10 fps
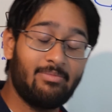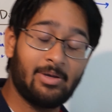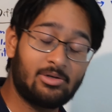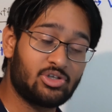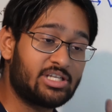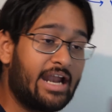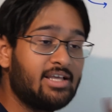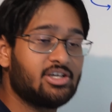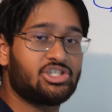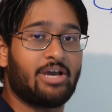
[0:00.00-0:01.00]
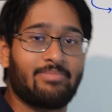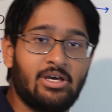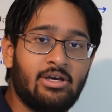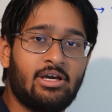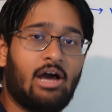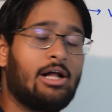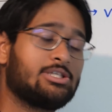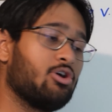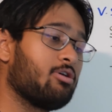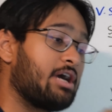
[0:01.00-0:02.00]
be able to steady the ship and
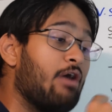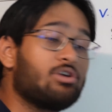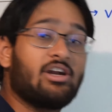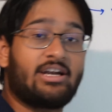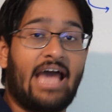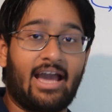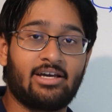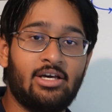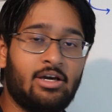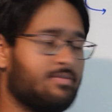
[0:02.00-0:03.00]
also counter-attack,